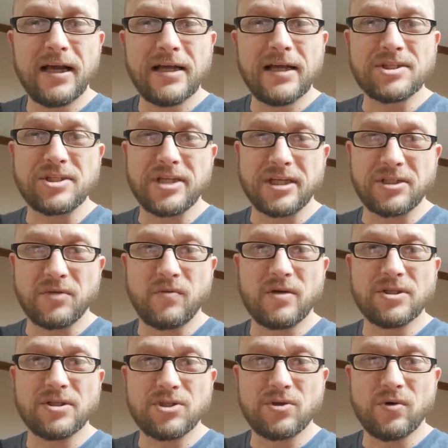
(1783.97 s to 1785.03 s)
Stick to
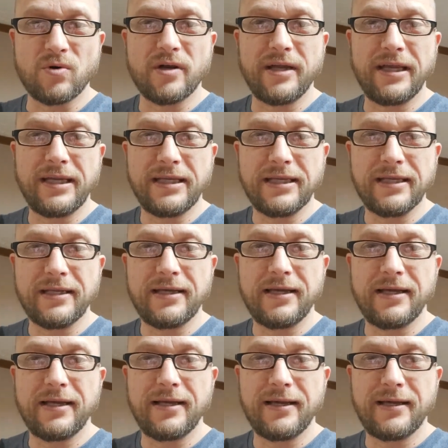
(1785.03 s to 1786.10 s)
one story.
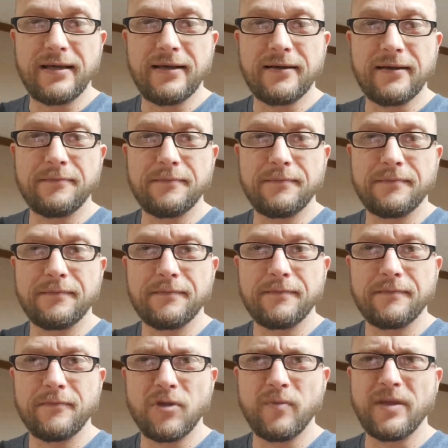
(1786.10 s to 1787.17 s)

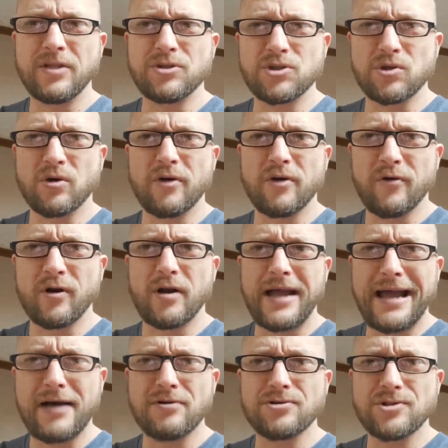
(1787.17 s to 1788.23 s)
You mean story for a
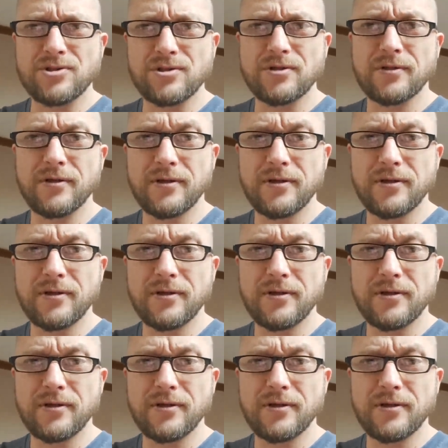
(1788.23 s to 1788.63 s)
house?